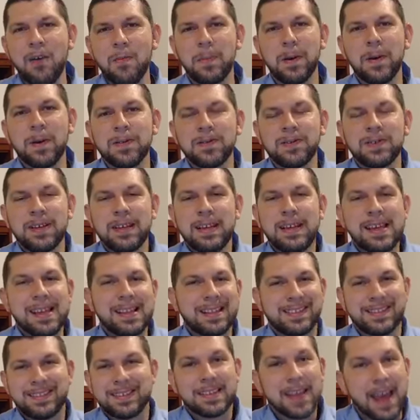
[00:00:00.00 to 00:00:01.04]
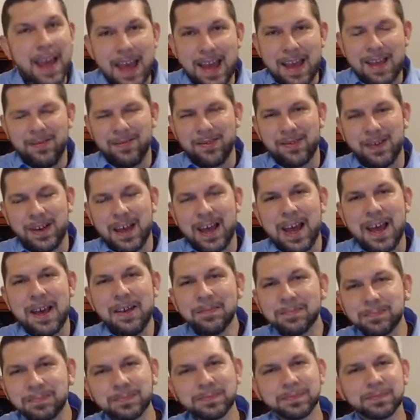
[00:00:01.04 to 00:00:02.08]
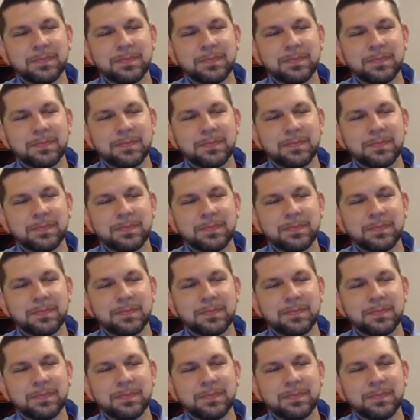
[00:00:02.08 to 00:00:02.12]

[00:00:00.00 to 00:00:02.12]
a person gets saved, okay?